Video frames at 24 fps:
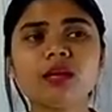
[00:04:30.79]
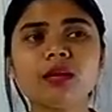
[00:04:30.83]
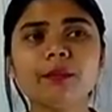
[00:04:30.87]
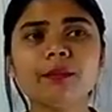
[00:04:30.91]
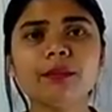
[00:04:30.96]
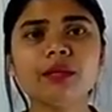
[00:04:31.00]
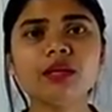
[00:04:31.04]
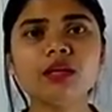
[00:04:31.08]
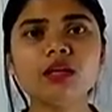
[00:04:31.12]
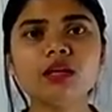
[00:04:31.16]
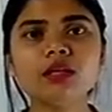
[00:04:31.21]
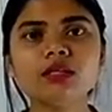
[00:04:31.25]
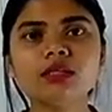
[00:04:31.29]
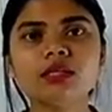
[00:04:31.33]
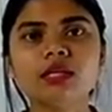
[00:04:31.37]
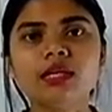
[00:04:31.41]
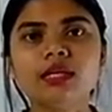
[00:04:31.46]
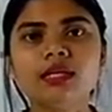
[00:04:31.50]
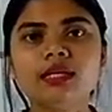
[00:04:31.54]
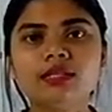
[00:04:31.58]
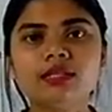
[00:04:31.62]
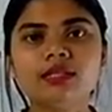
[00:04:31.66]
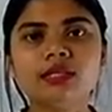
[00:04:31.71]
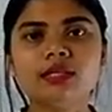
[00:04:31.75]
Because
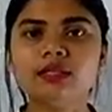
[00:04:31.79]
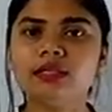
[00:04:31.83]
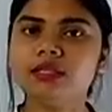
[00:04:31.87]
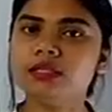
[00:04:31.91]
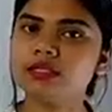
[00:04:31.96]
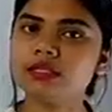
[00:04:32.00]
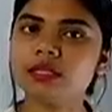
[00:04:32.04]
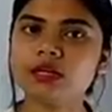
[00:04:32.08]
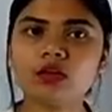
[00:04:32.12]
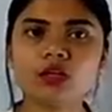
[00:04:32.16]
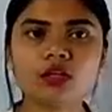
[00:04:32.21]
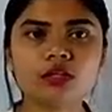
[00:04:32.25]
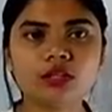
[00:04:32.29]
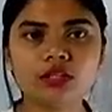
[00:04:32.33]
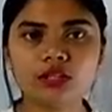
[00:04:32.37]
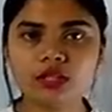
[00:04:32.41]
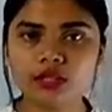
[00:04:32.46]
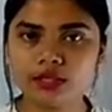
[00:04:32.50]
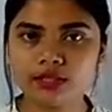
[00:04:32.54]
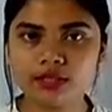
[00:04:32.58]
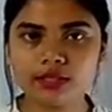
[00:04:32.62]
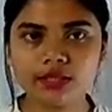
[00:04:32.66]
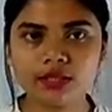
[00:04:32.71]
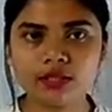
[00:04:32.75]
see, these are all
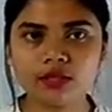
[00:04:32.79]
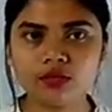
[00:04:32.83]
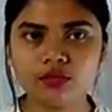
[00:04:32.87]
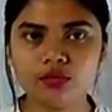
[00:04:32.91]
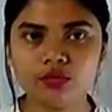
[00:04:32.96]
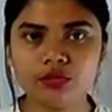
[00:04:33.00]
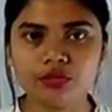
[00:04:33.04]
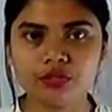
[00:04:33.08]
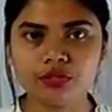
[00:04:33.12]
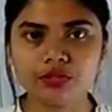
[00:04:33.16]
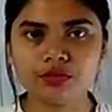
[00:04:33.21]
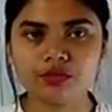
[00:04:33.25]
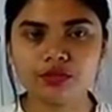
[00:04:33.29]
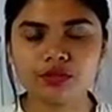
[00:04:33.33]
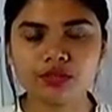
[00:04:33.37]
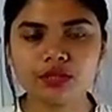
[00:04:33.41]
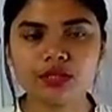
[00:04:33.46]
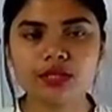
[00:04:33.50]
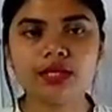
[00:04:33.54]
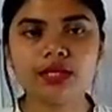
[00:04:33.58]
theoretical questions.